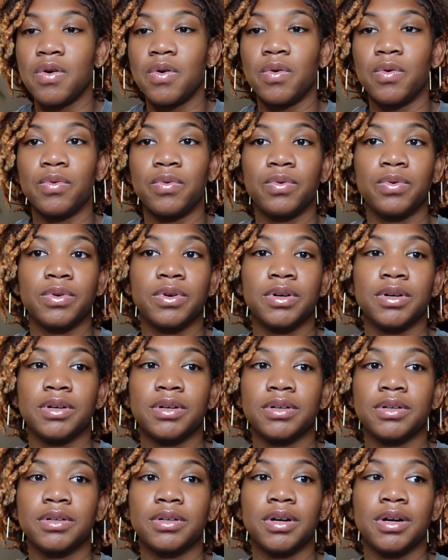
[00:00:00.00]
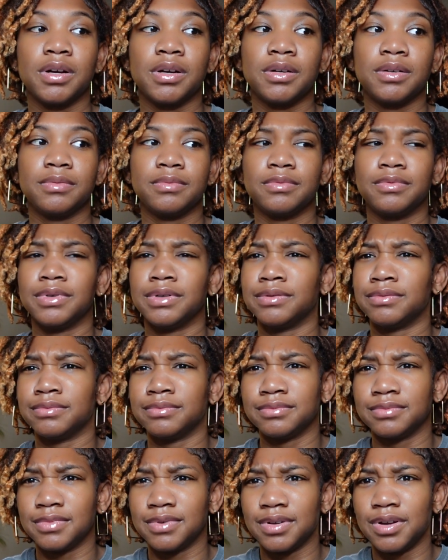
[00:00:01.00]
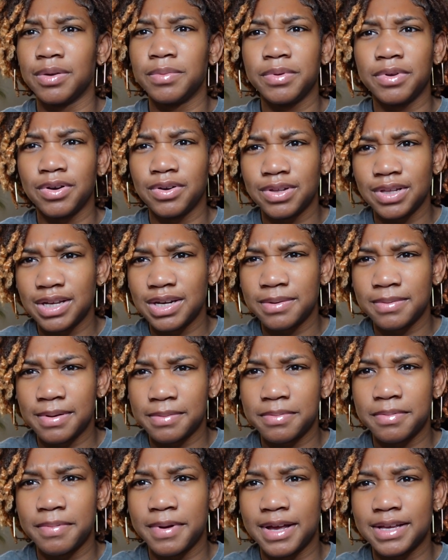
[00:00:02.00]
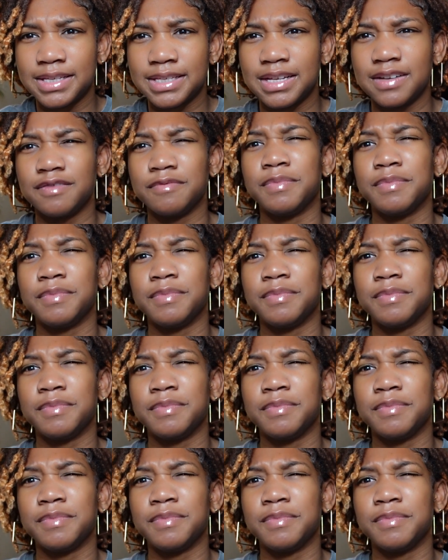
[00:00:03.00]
or well, hope you don't leave your baby by itself,